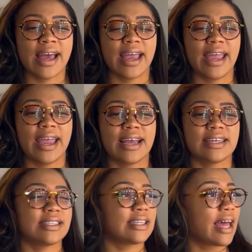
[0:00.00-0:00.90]

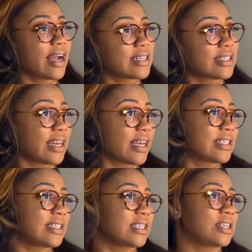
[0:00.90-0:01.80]
and like I said, it gets
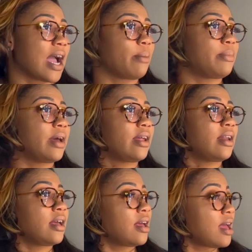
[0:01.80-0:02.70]
the job done.